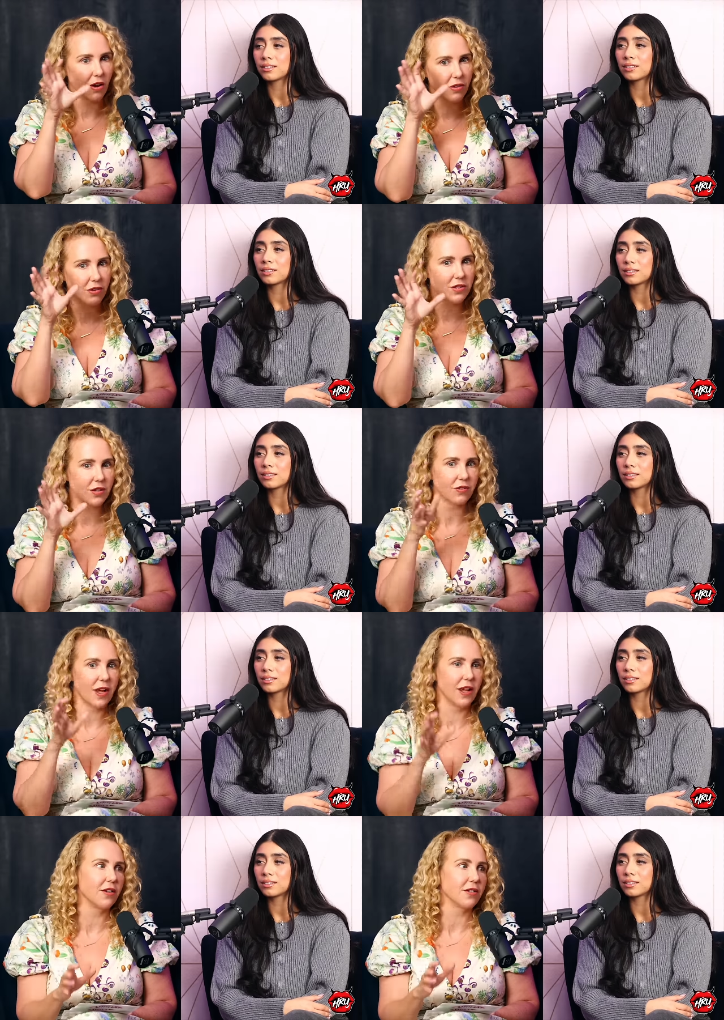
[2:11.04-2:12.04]
Speaker 1: all those
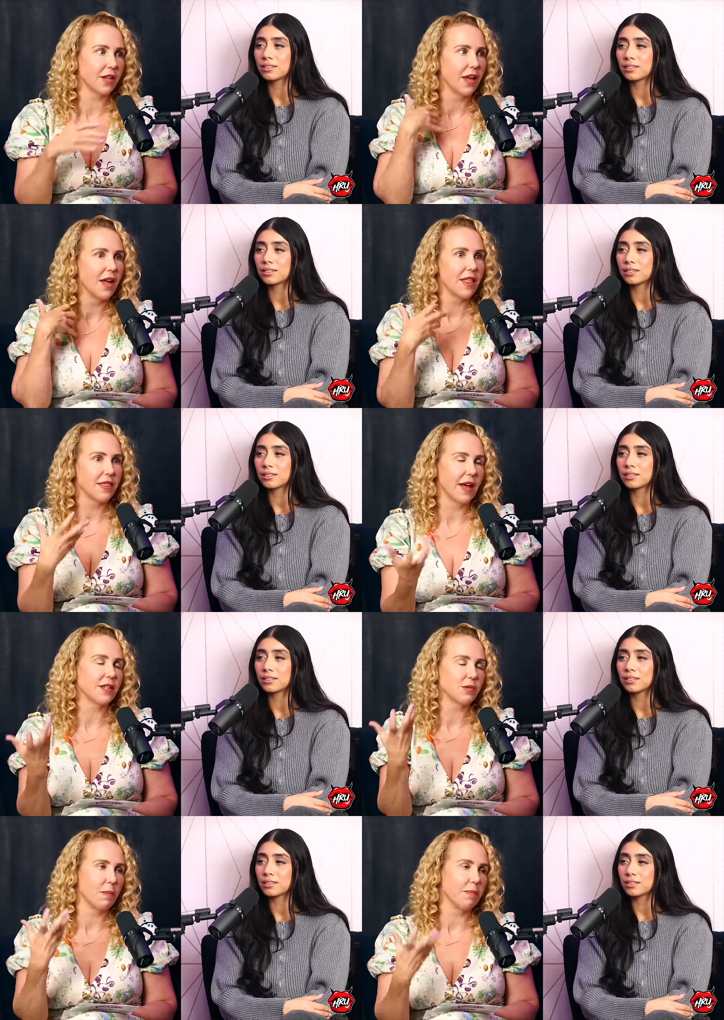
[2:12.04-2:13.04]
different angles. Like
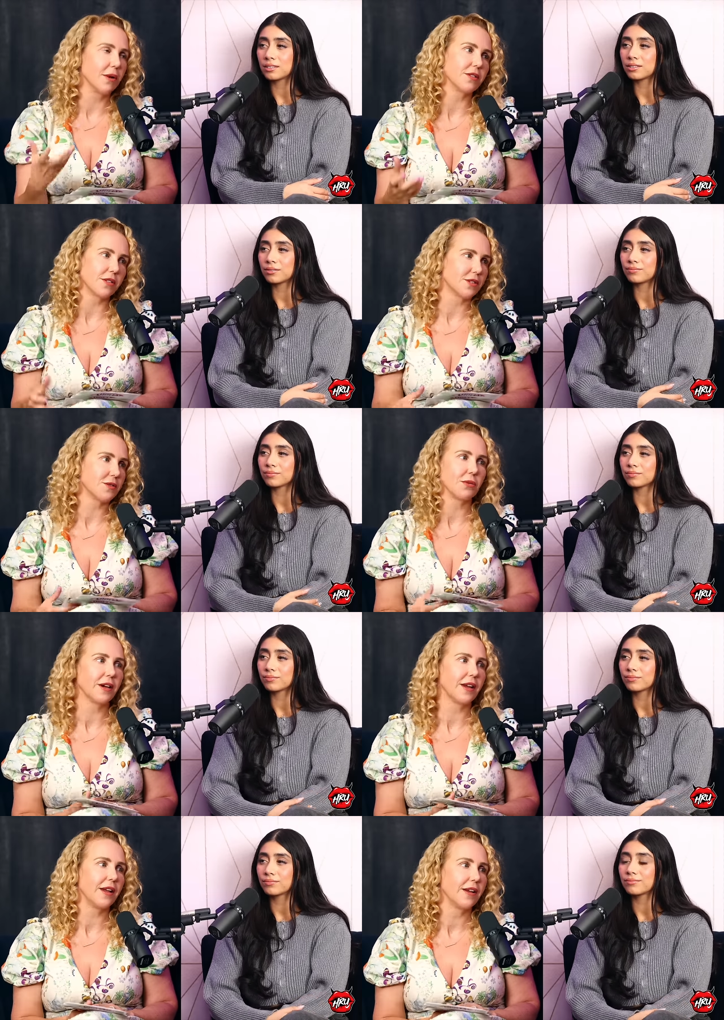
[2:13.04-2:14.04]
that's what builds the
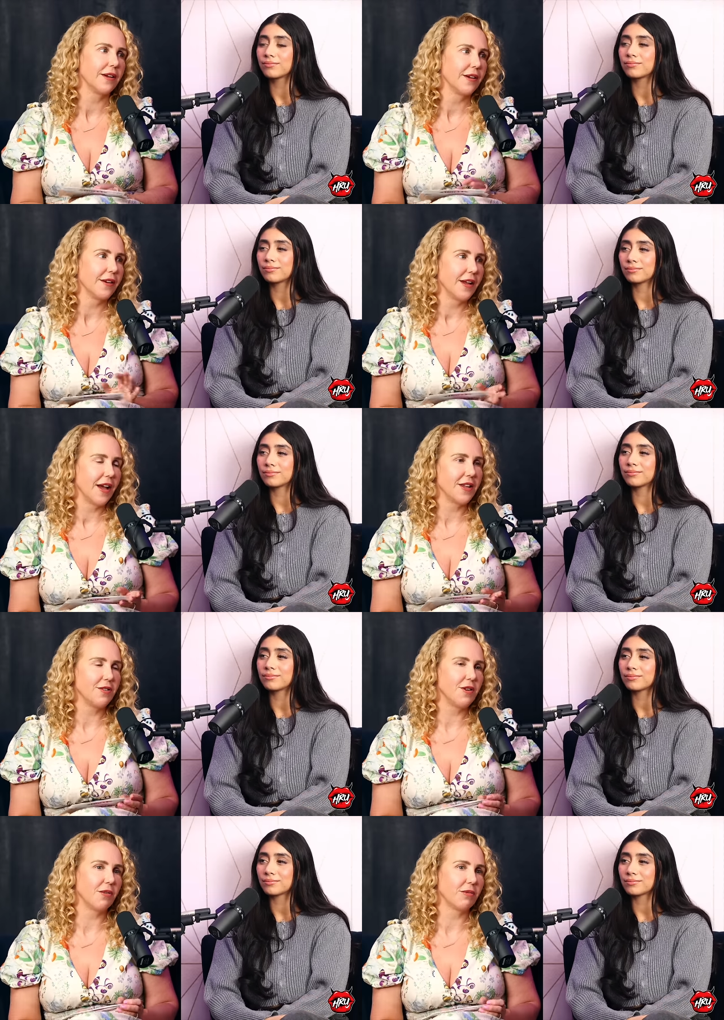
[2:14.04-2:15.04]
story. Mm-hmm.
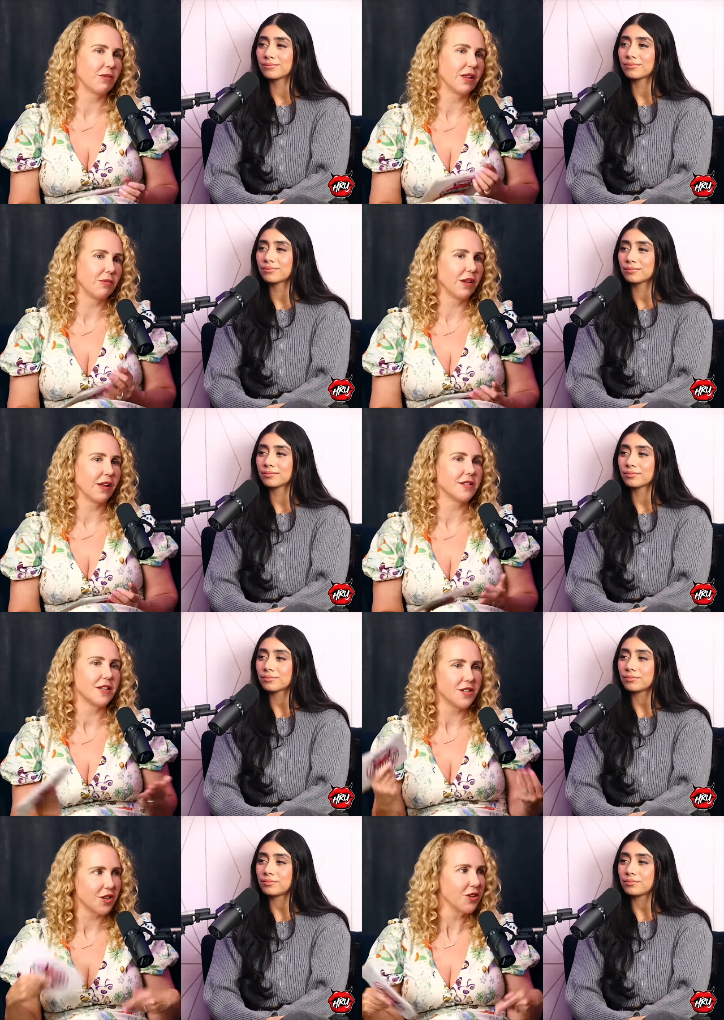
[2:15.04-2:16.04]
And you don't really realize
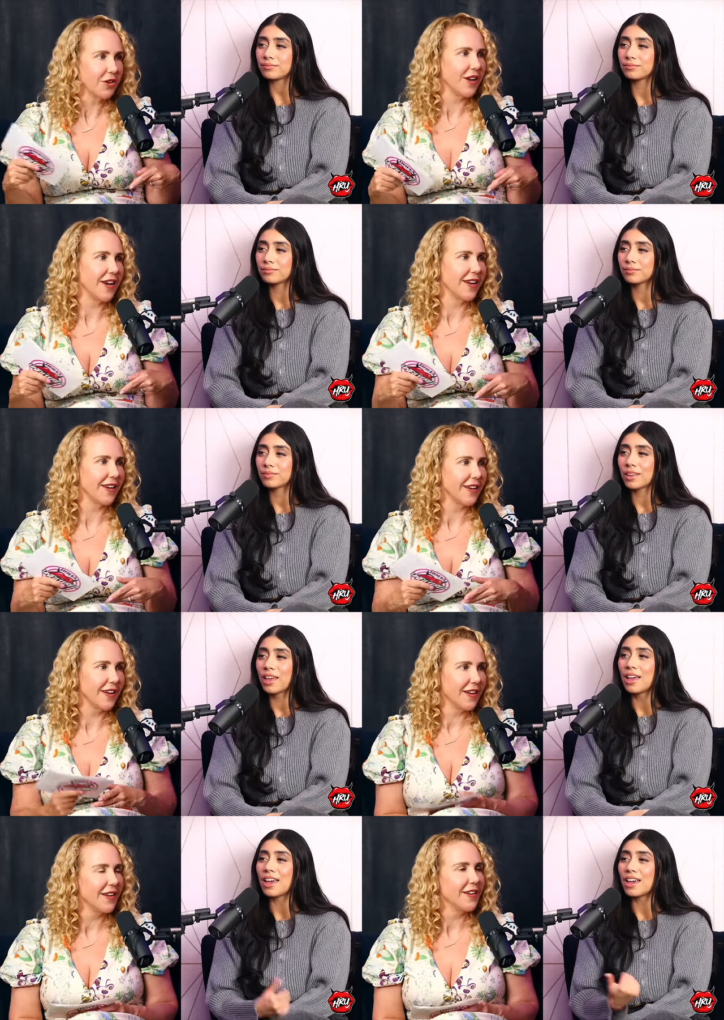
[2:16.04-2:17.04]
it until you're in it.
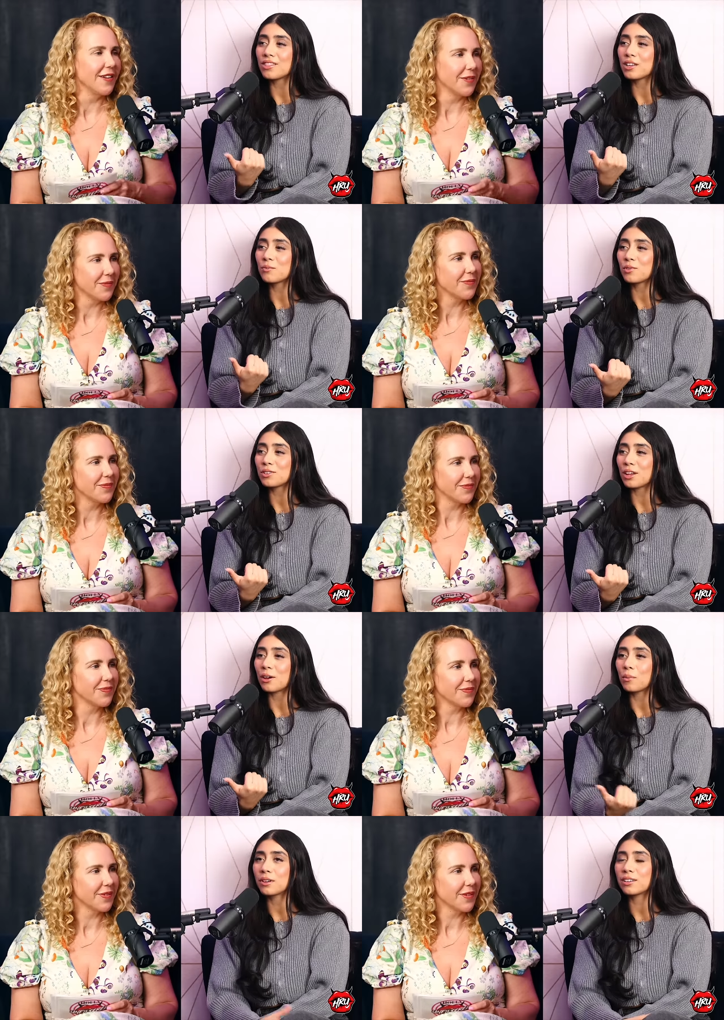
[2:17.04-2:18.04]
Speaker 2: And then
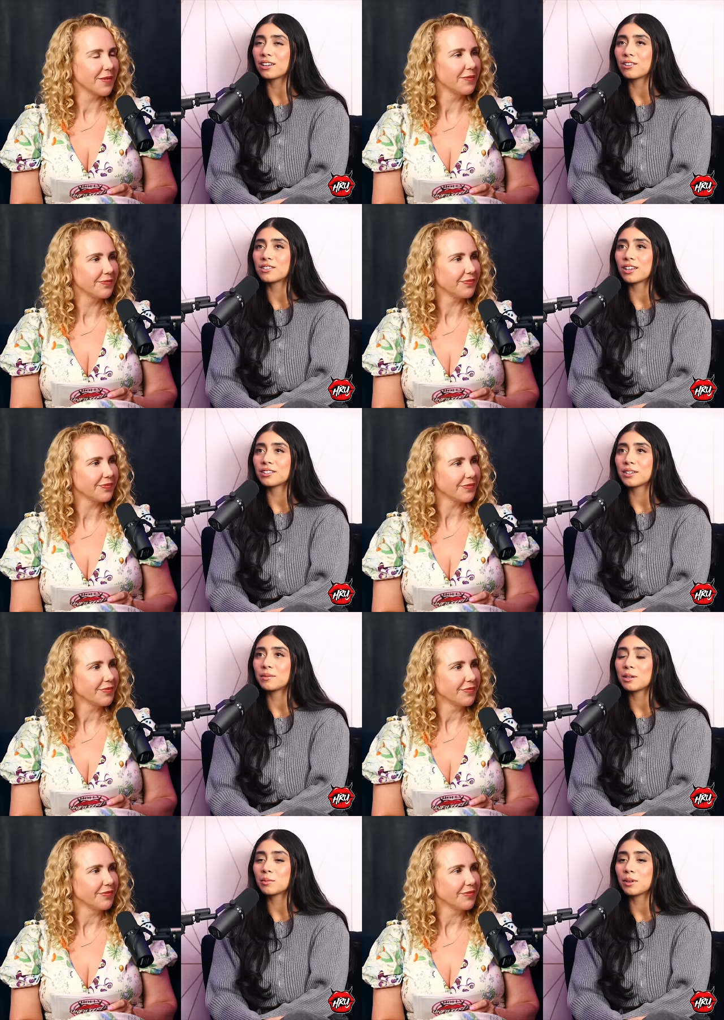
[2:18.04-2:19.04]
I'll be like on set
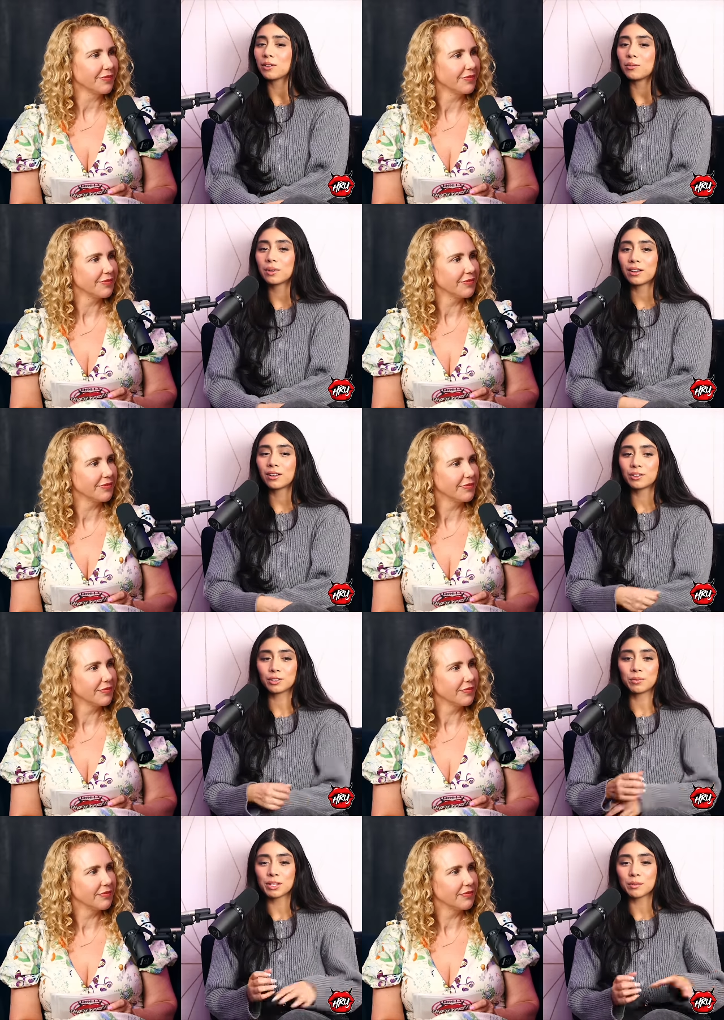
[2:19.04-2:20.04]
sometimes, like, oh my God,
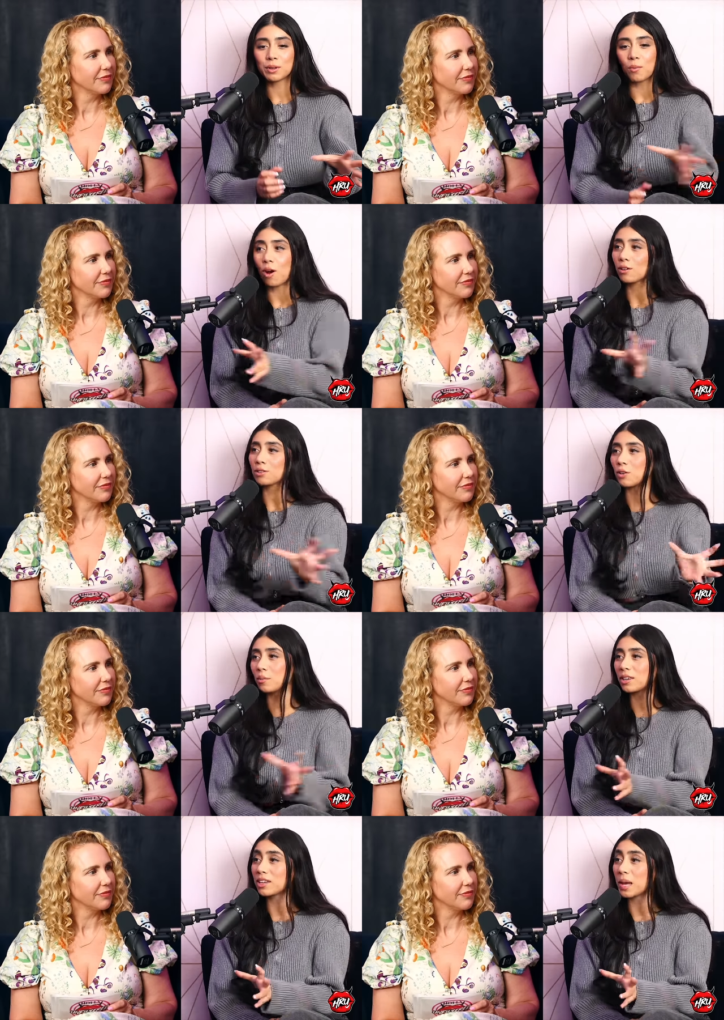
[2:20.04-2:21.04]
they're making me walk so
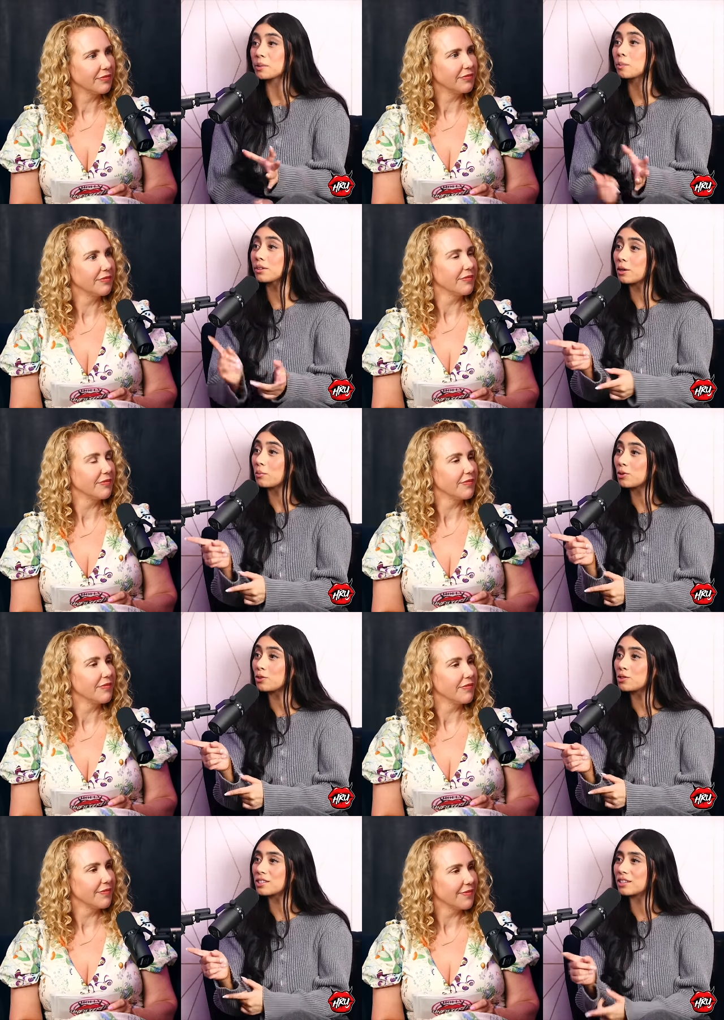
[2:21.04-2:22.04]
many times. But then when
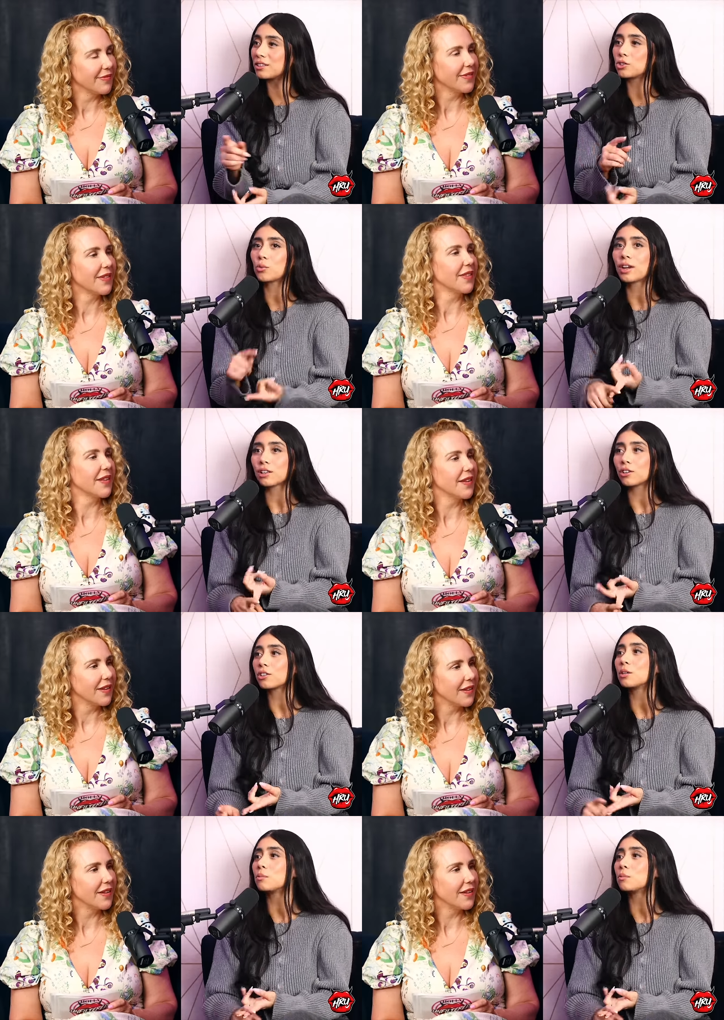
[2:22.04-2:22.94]
you see the trailer, the